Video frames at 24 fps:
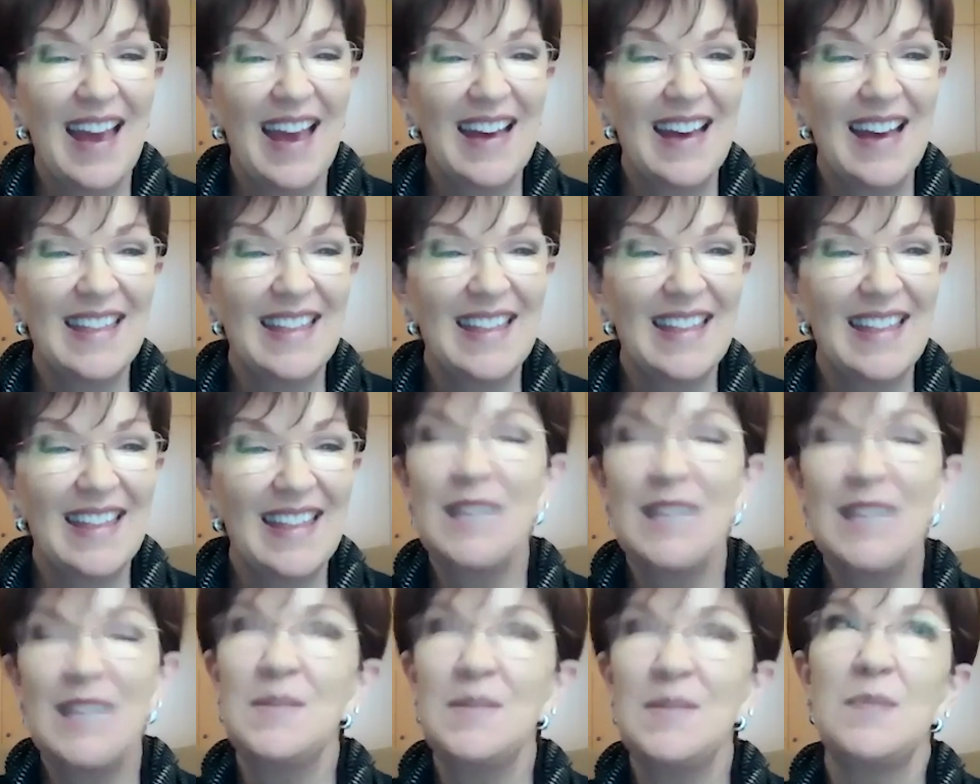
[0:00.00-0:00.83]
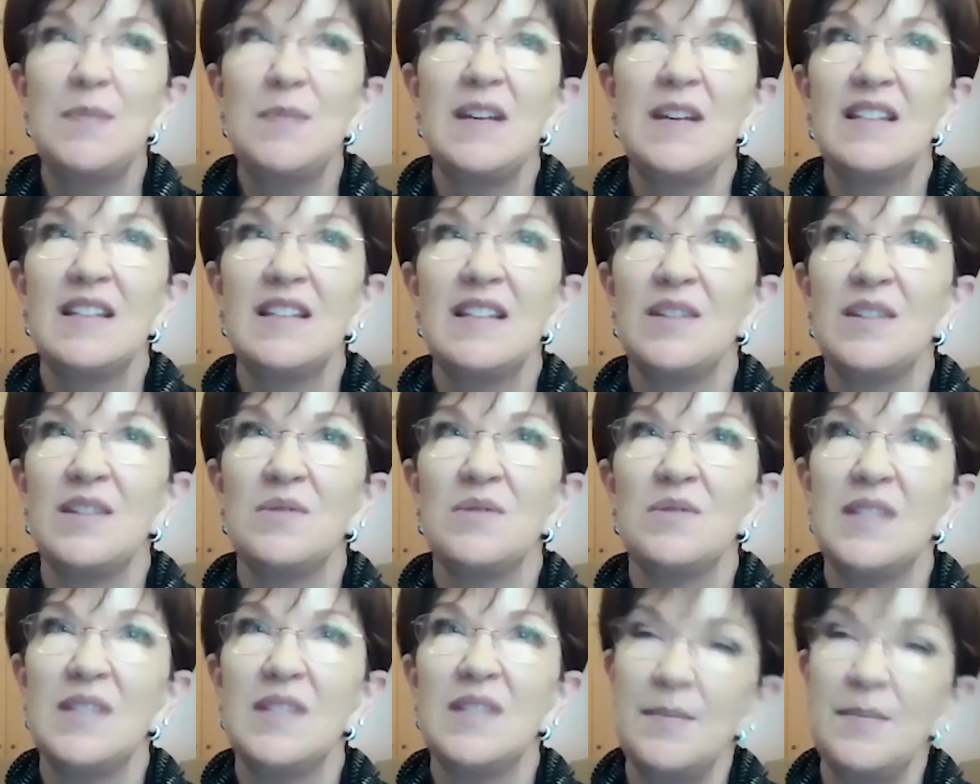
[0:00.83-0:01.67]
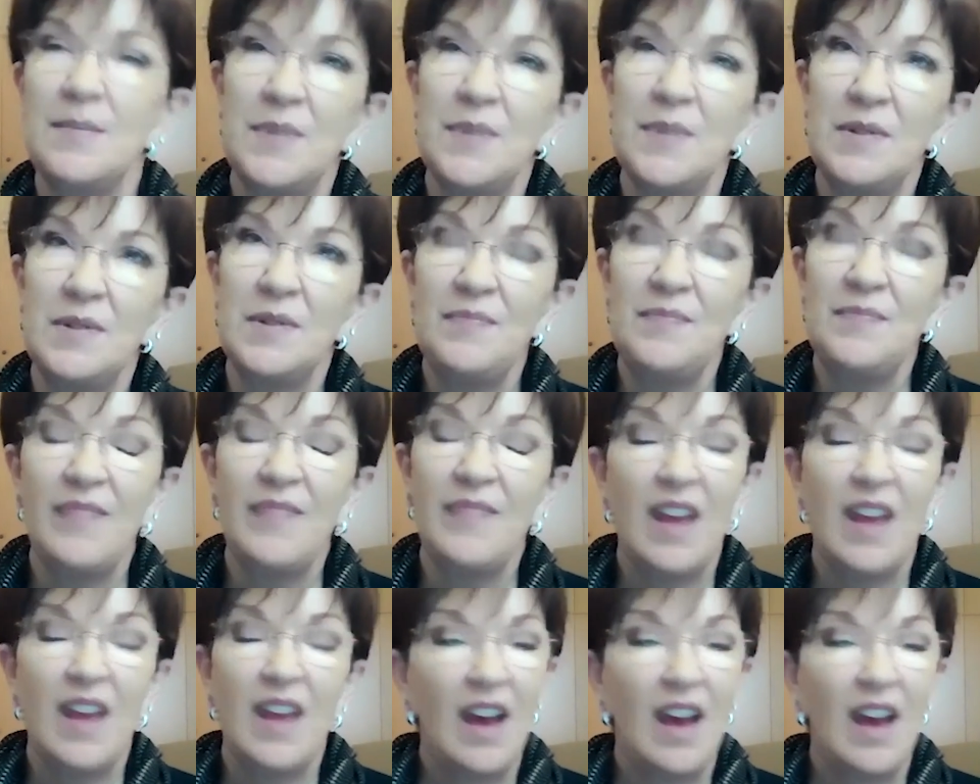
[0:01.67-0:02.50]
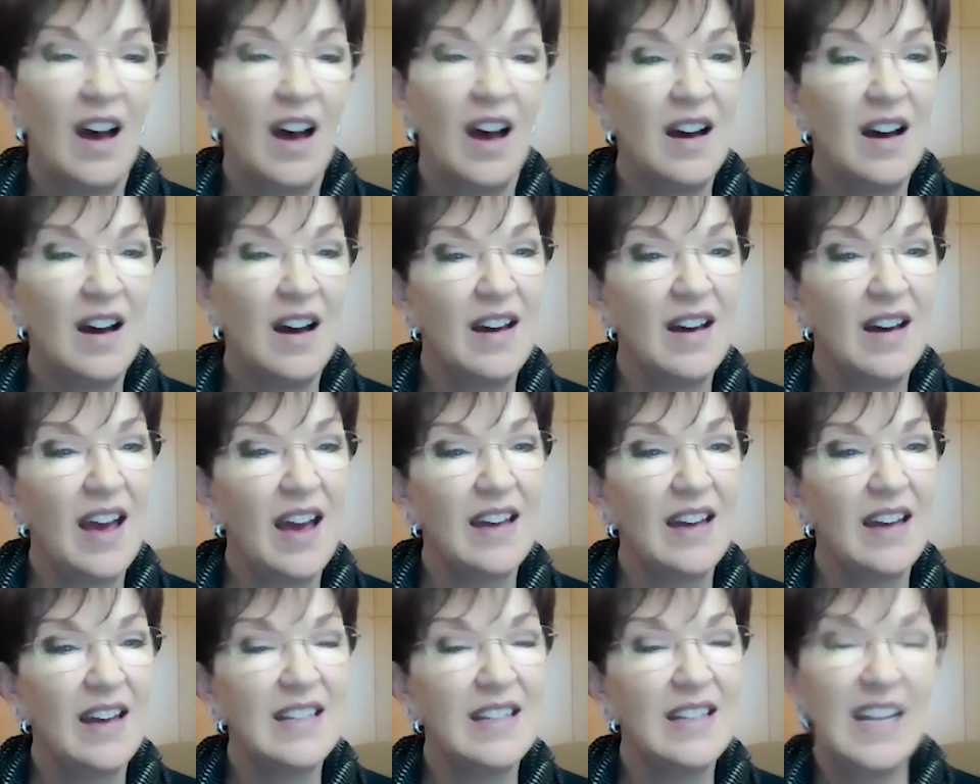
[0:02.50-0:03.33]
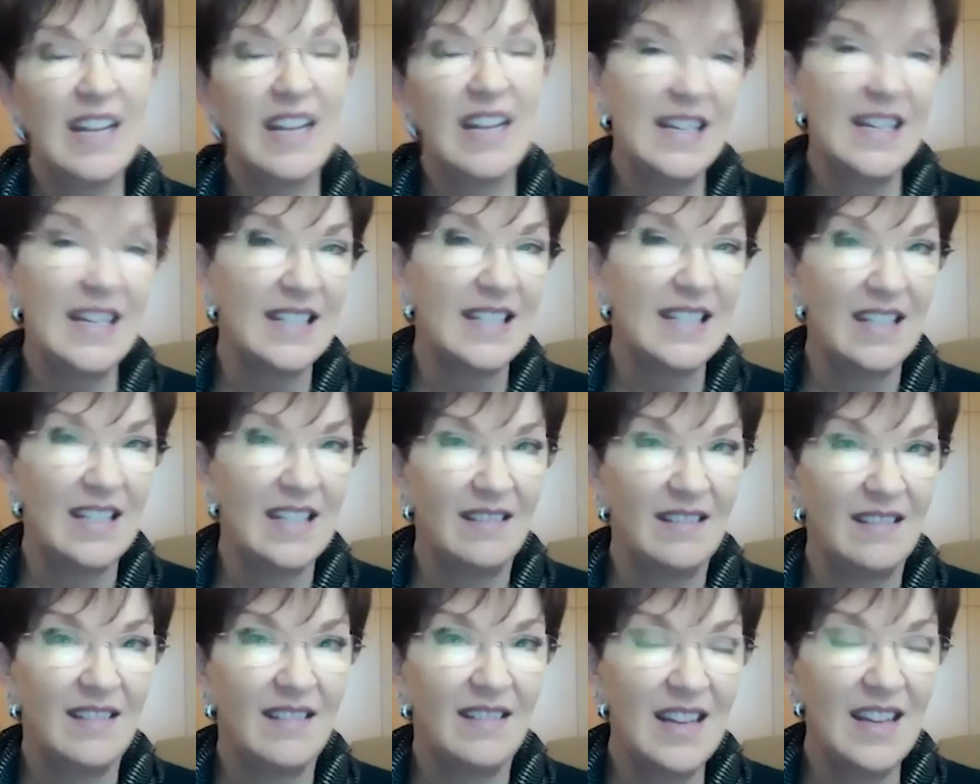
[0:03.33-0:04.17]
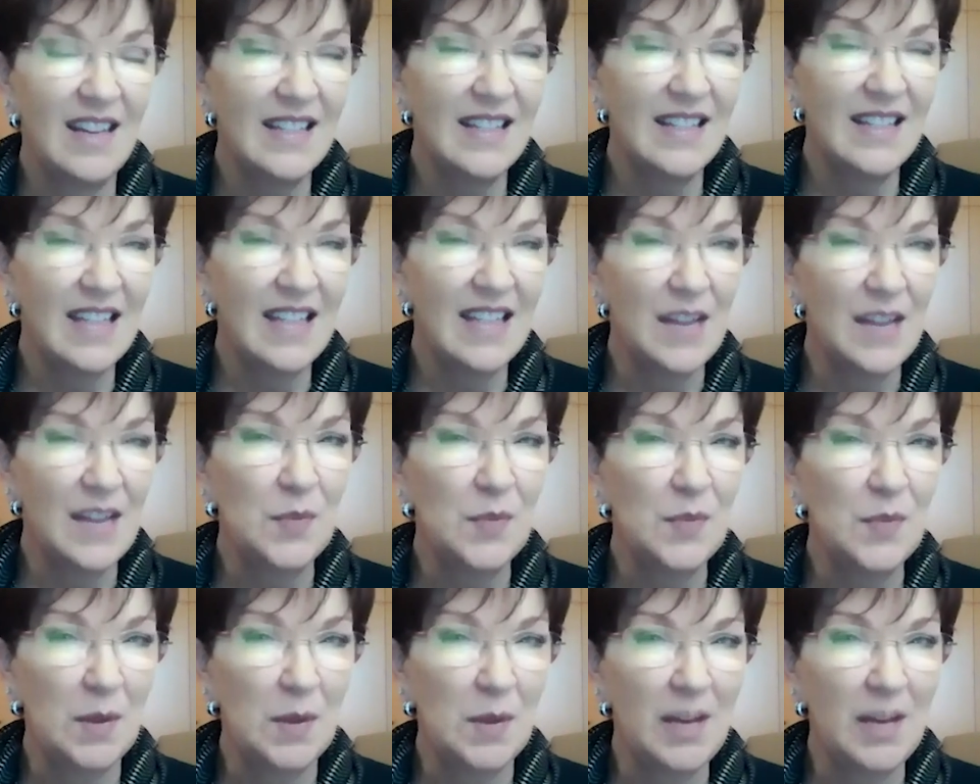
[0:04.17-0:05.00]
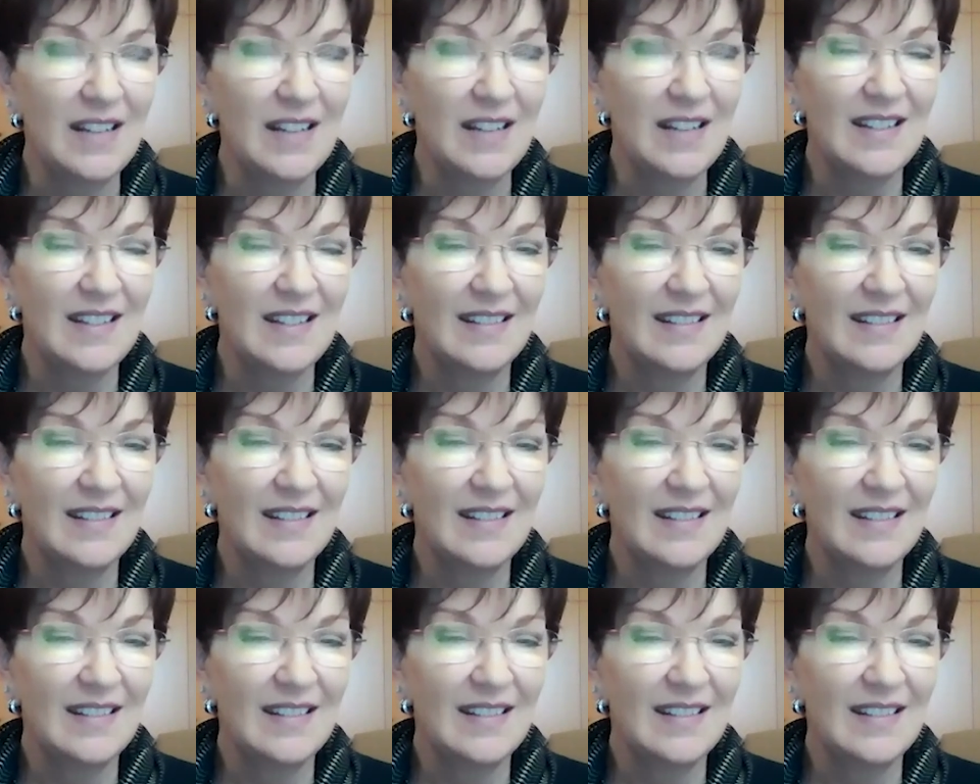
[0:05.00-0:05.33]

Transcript: They seem to be so simple and easy to implement.